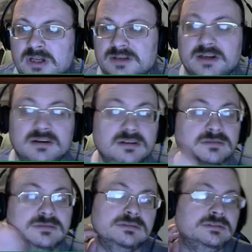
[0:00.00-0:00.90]
No.
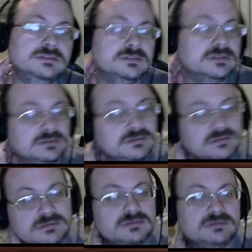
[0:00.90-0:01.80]
In my
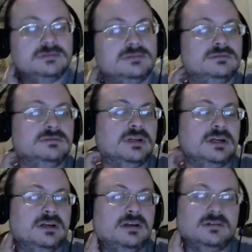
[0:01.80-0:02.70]
mind, at least.
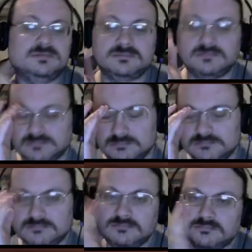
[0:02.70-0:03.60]
Unless they want to
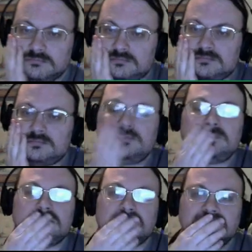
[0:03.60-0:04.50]
license it out, which,
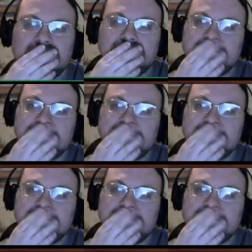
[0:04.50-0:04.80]
I mean, they